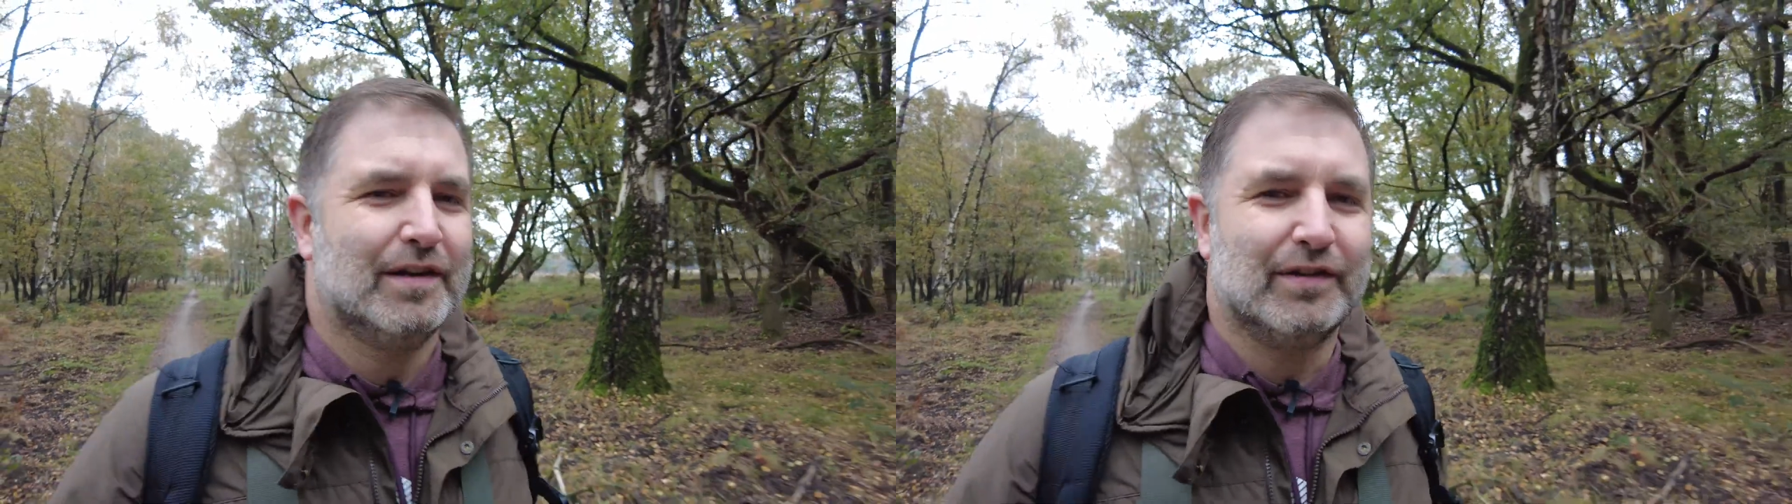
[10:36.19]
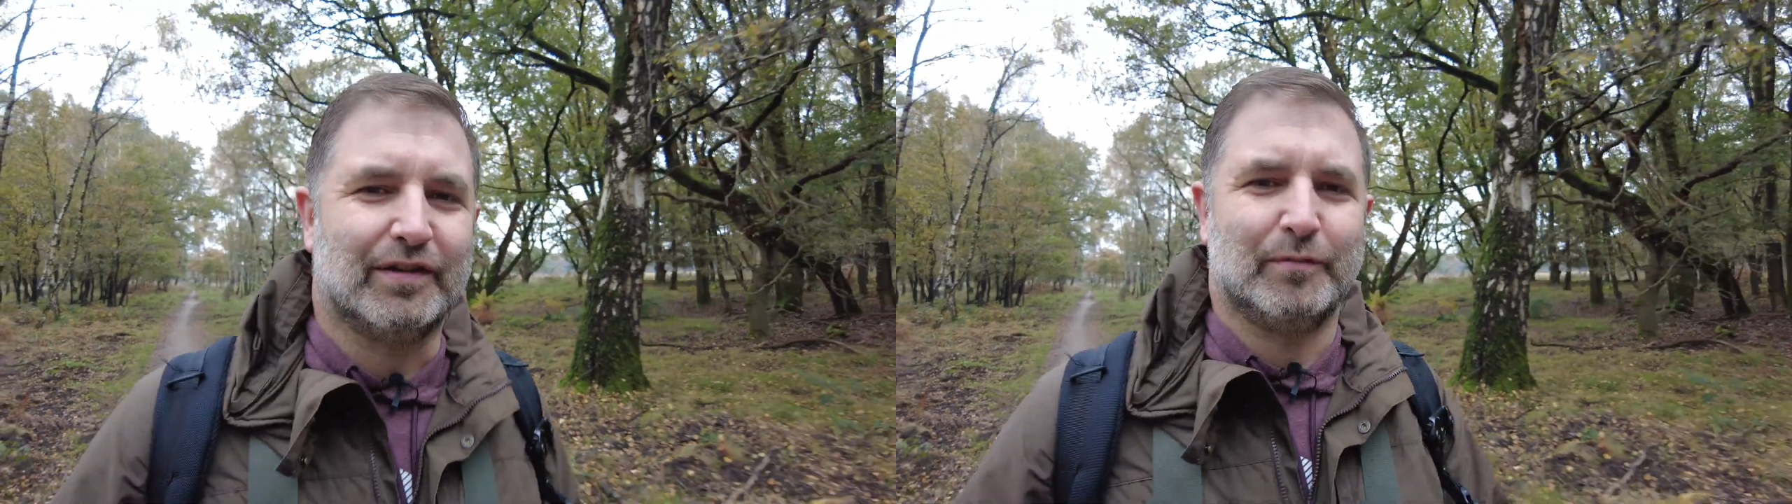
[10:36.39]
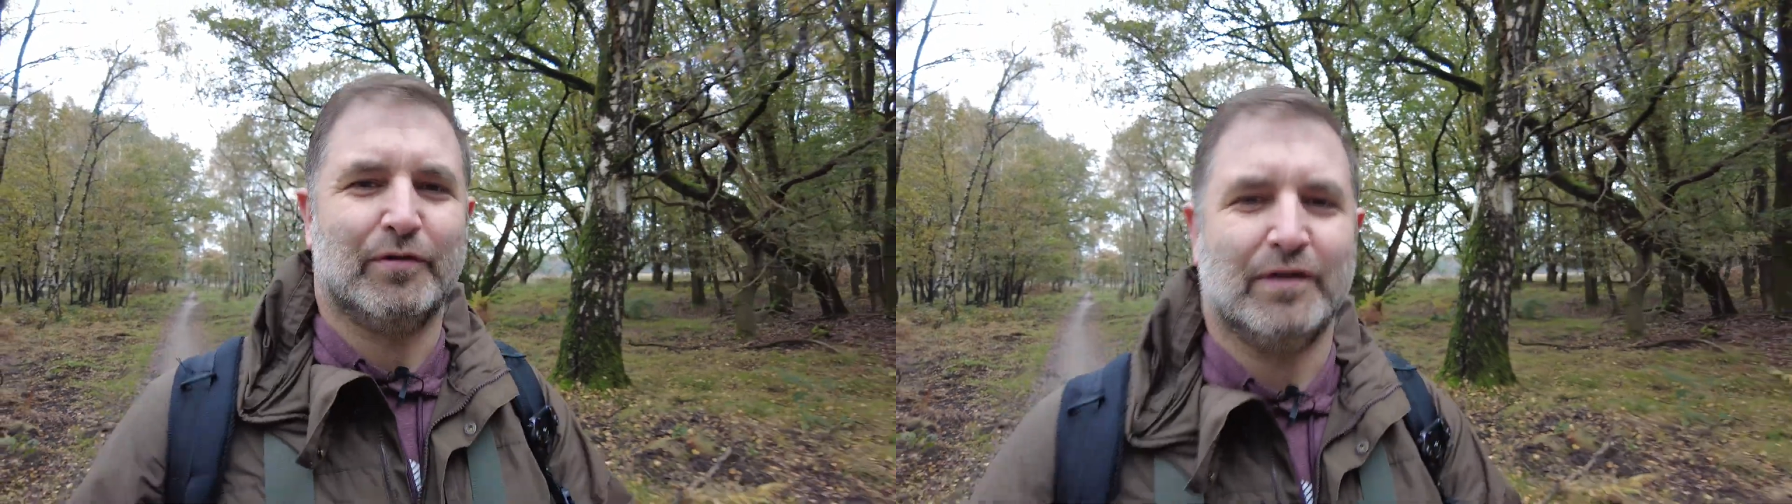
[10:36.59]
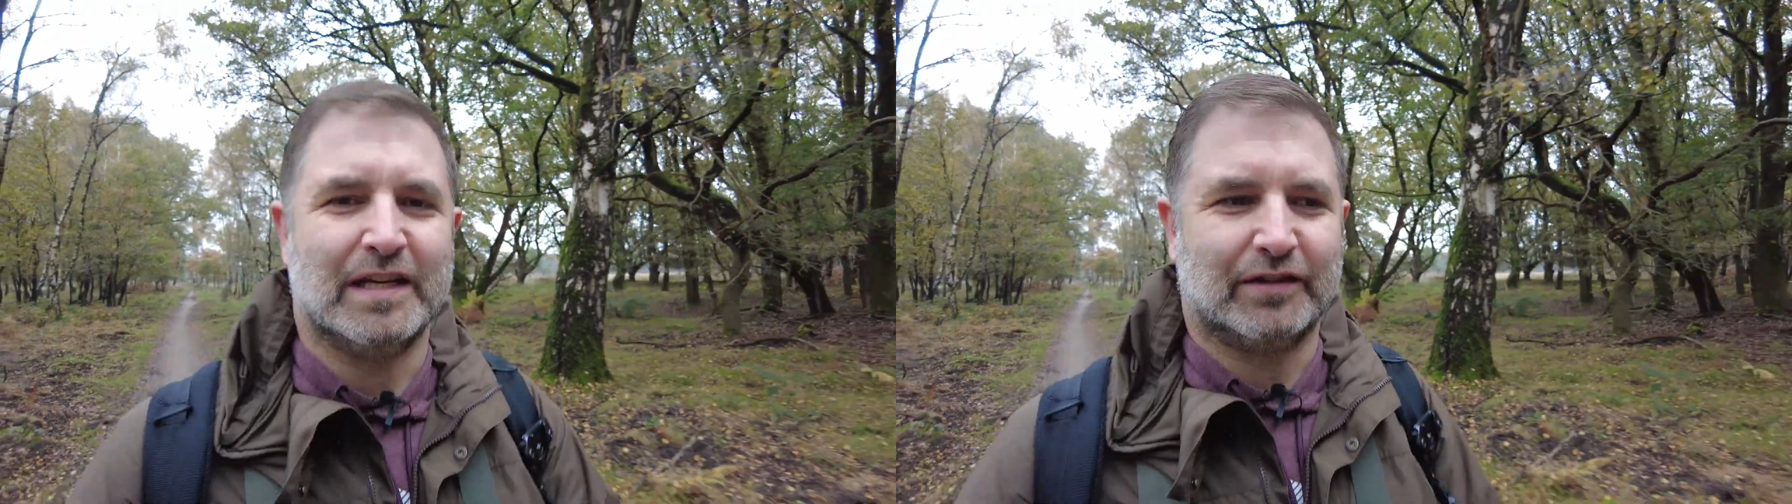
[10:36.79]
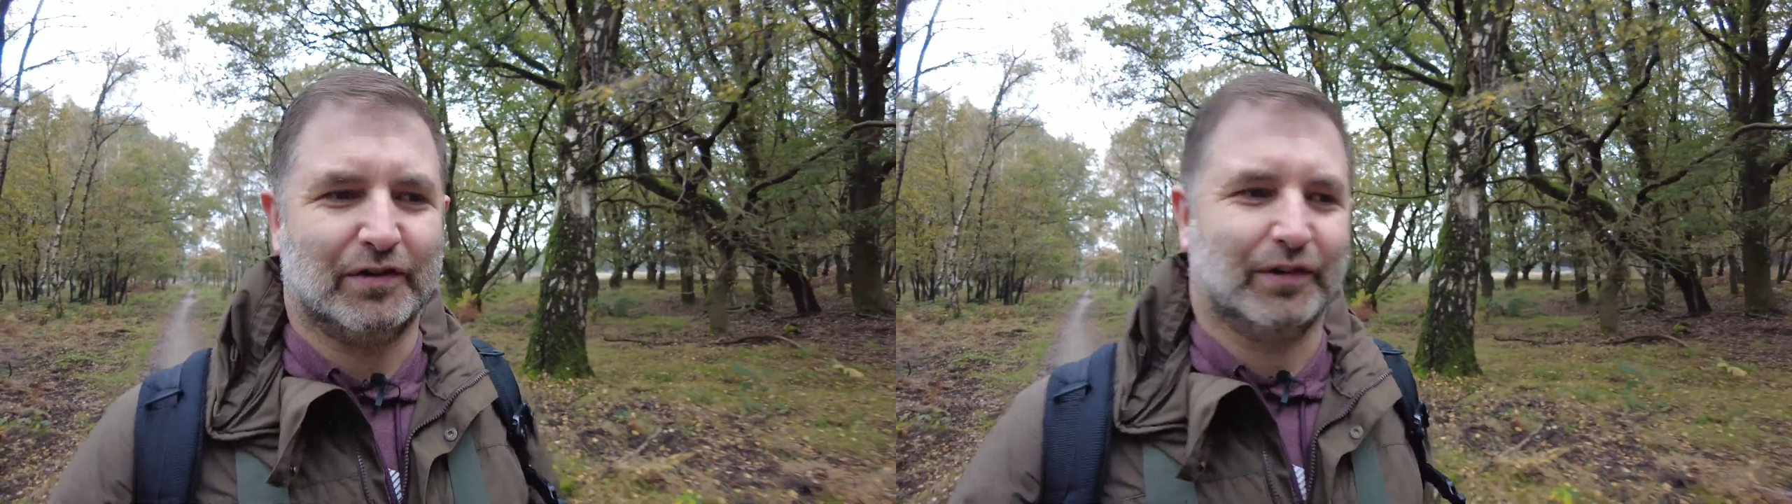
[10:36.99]
some
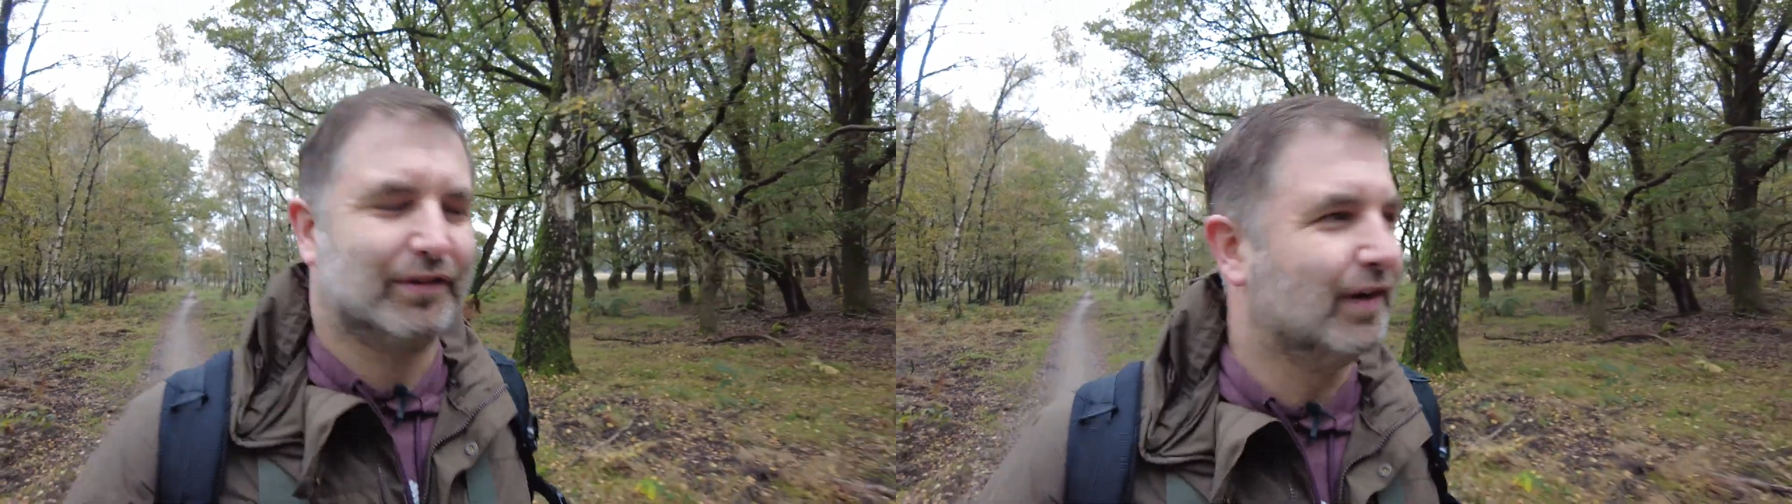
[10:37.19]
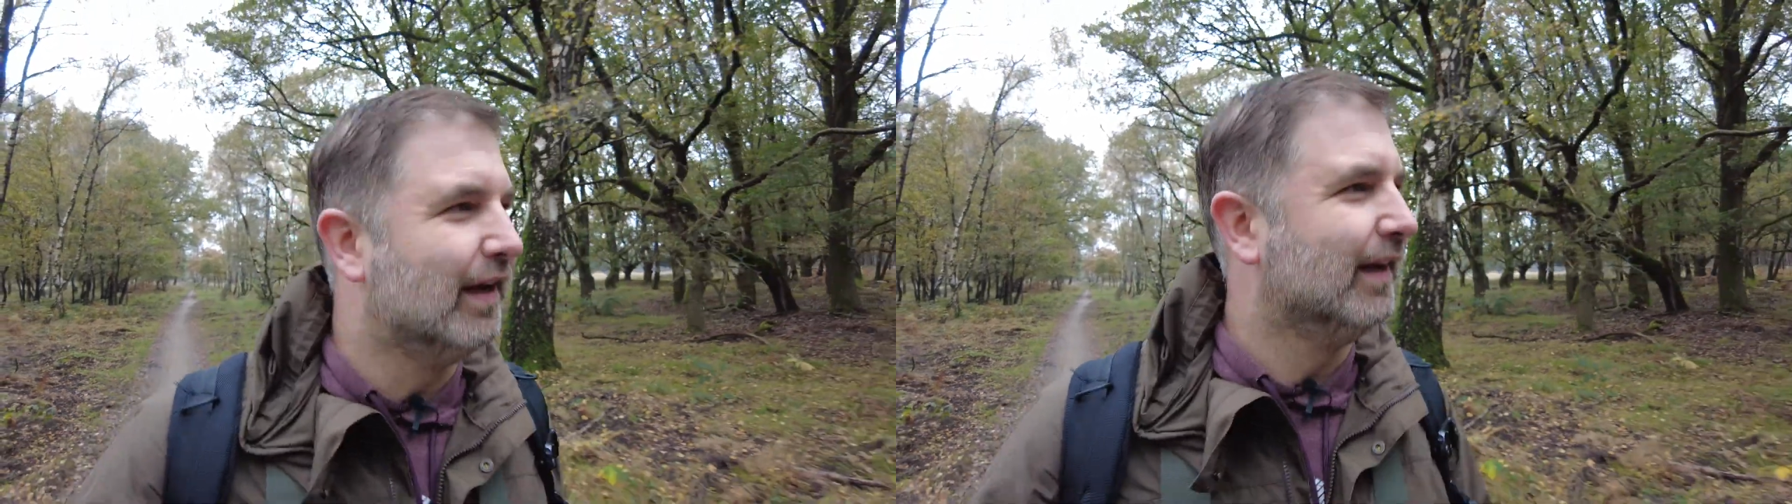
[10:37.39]
unique shots.